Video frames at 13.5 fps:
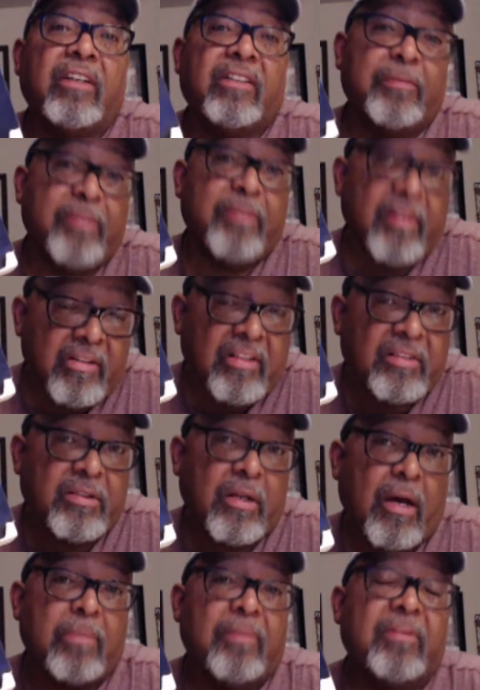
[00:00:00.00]
does a very good
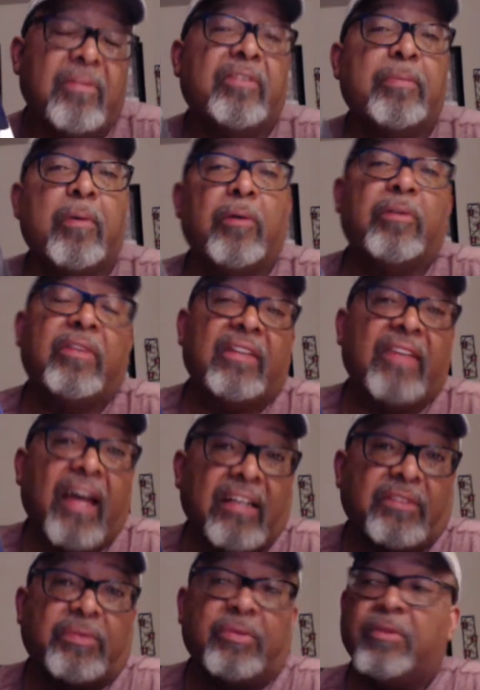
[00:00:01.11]
job of exposing
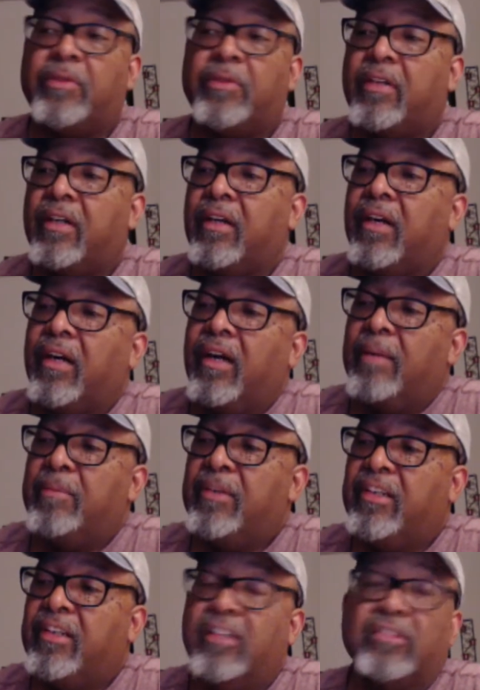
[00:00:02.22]
that truth.
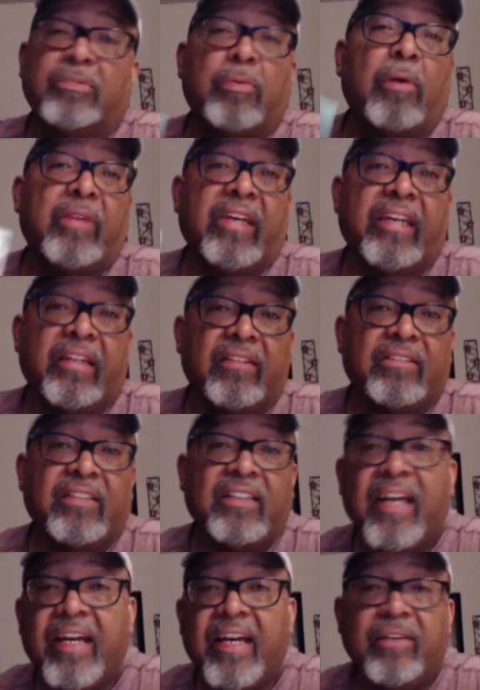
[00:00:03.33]
Because what we hear
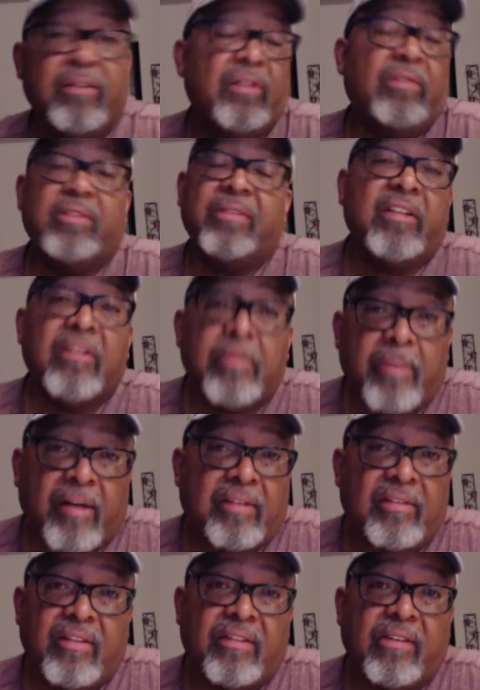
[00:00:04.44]
today, you don't even hear
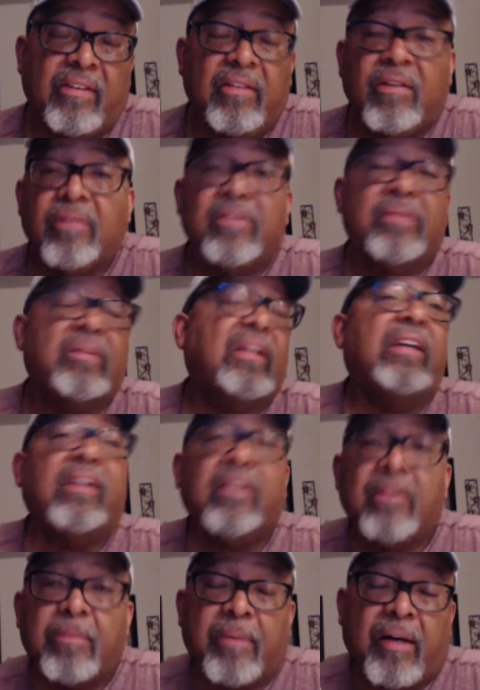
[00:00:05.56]
about this. You don't even
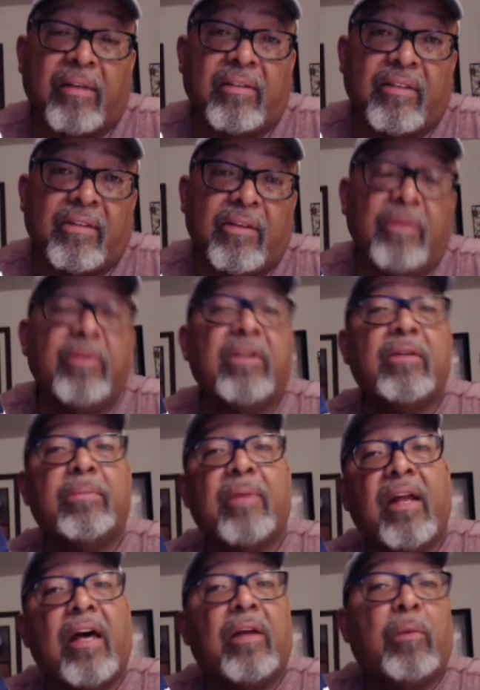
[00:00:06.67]
hear about this. You hear
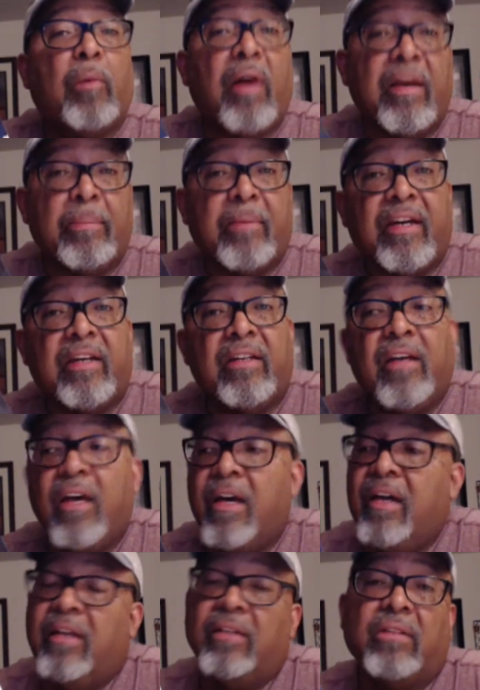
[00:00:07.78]
about how the white man
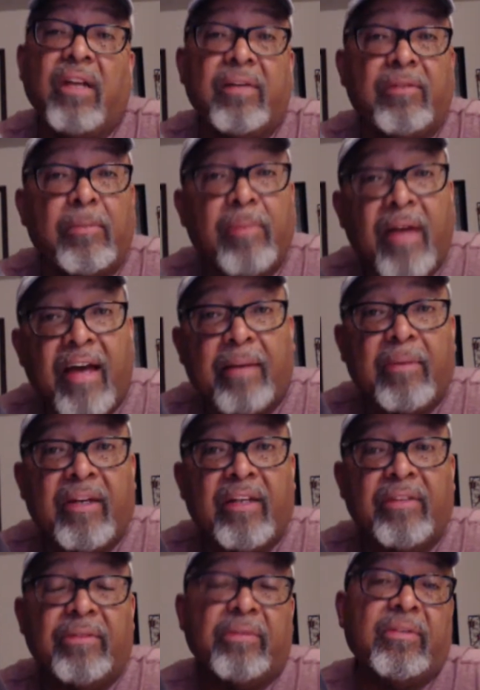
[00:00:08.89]
enslaved the black
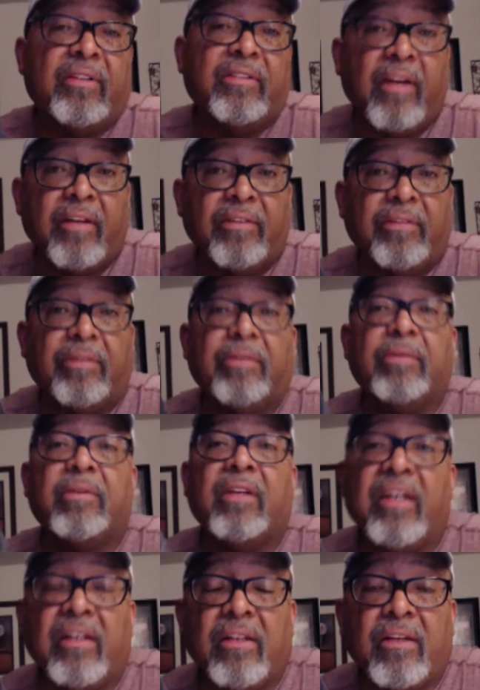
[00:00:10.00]
man through the Dutch, through
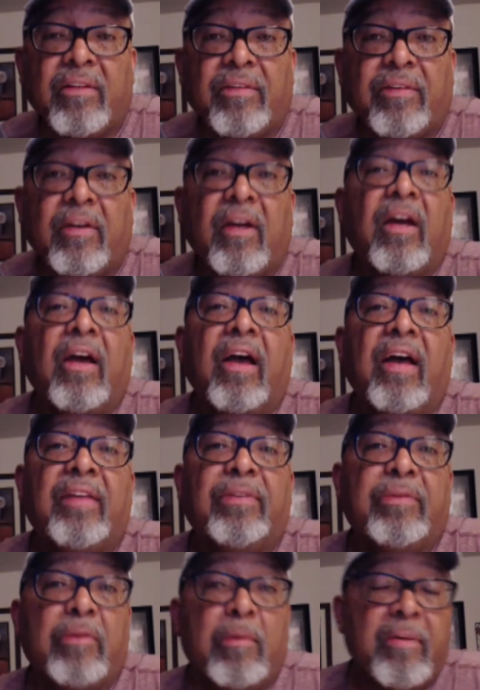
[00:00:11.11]
the English,
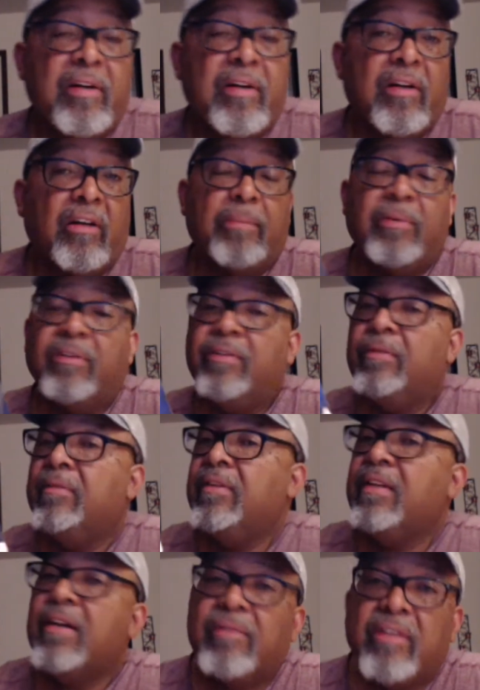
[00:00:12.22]
and through America. But you
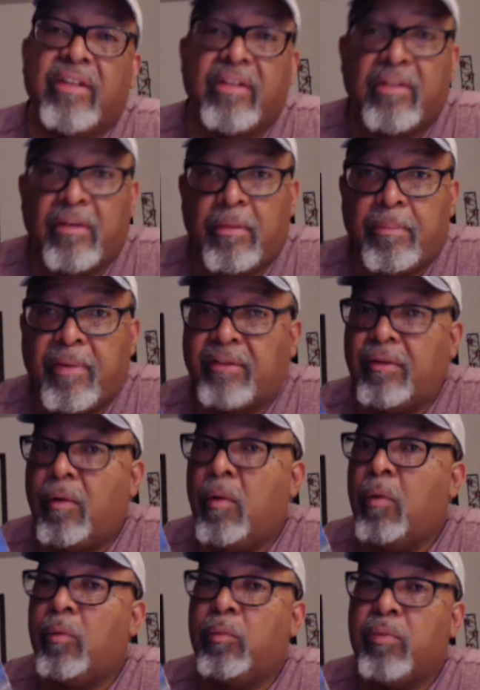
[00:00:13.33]
never hear about the
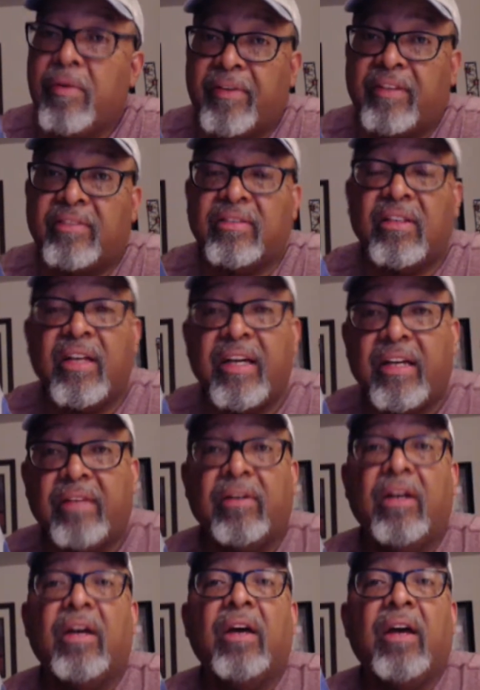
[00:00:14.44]
horrific slave